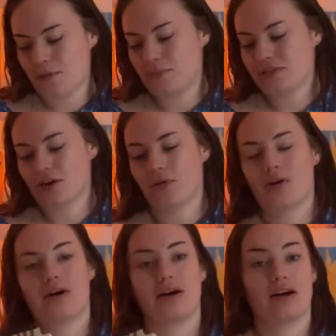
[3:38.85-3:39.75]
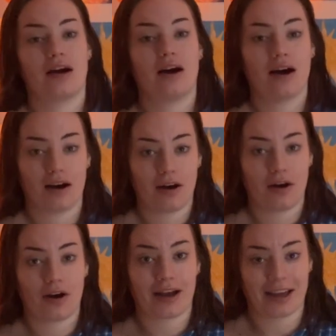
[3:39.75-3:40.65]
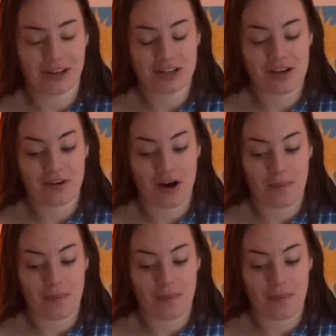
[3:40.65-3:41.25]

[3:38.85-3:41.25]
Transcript: So get yourself a hot